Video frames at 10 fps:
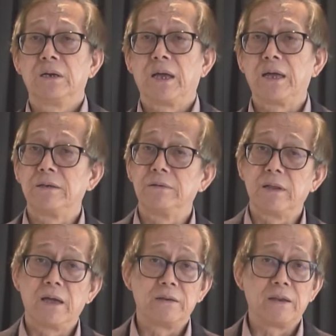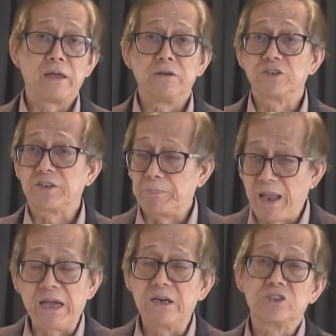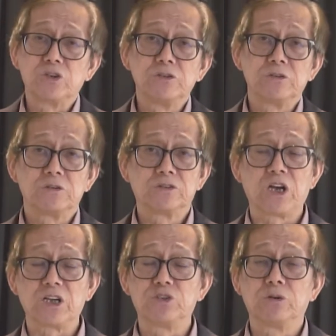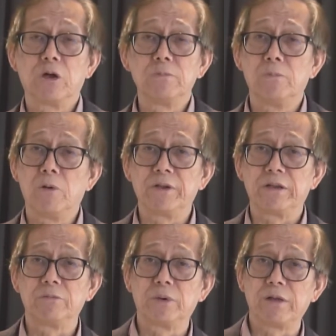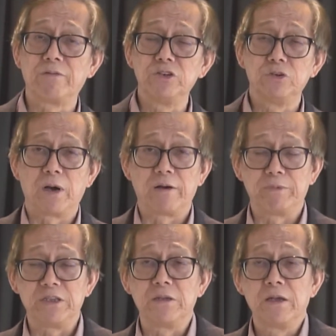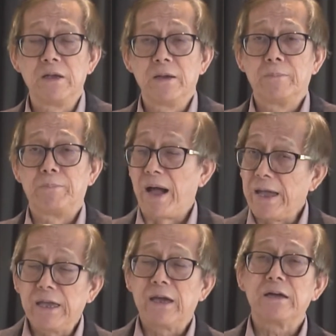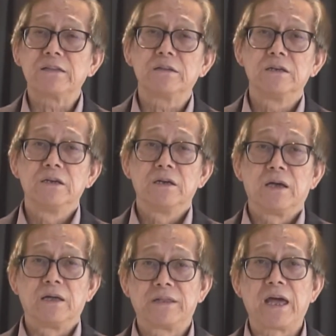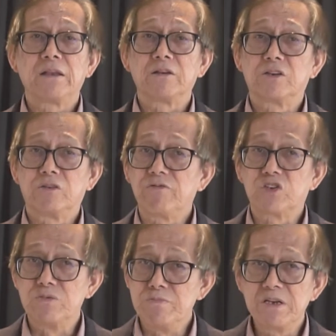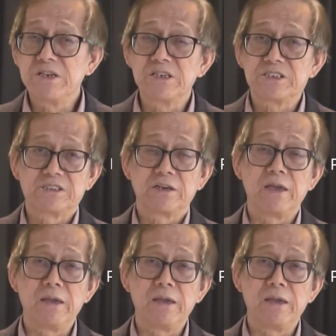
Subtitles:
and your supplier is going to charge you a lot more than whatever you have been buying at, and that creates tremendous